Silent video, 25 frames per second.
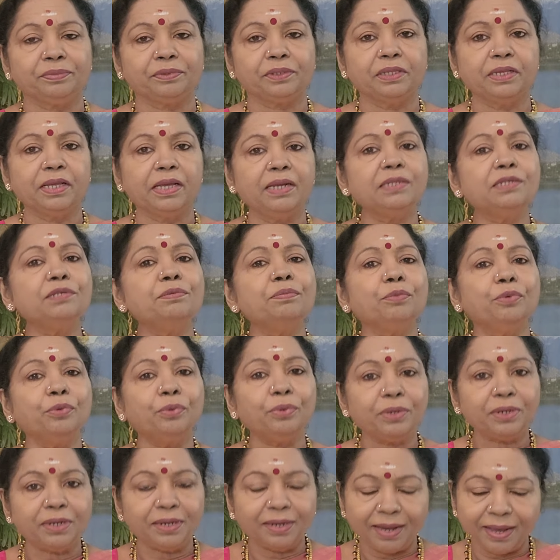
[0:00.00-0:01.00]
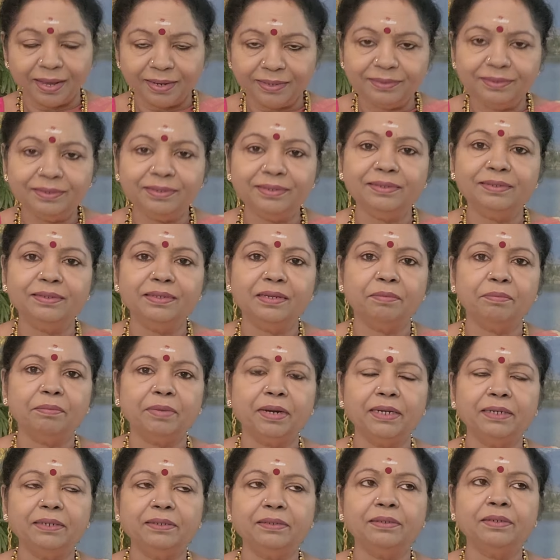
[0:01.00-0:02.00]
There is more clarity in the
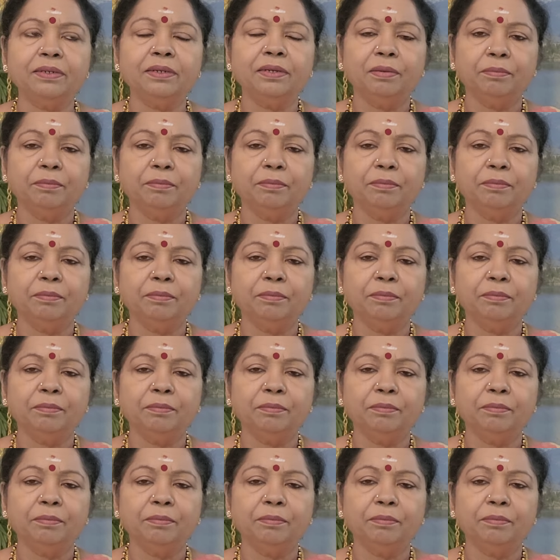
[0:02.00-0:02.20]
mind